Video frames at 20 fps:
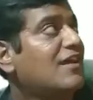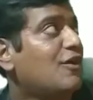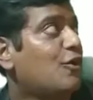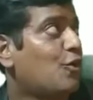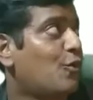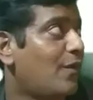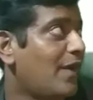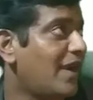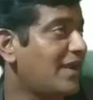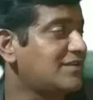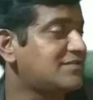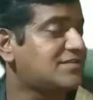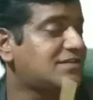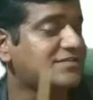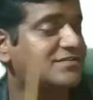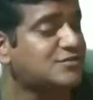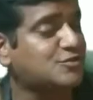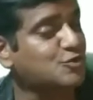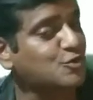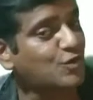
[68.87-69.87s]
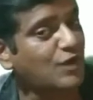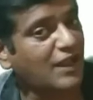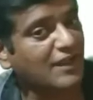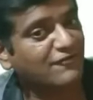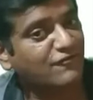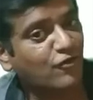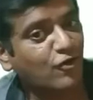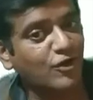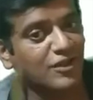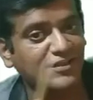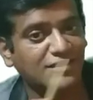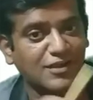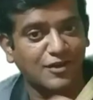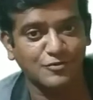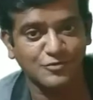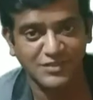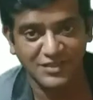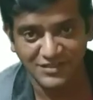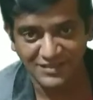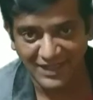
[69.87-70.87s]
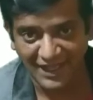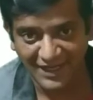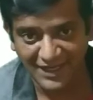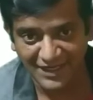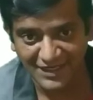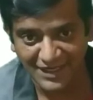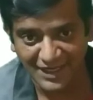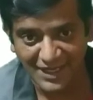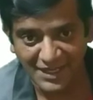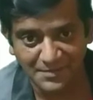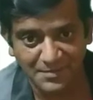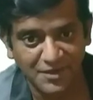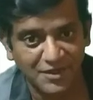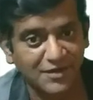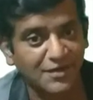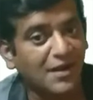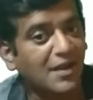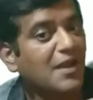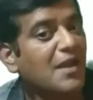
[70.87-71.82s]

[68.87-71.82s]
wages 2,40,000, direct labor,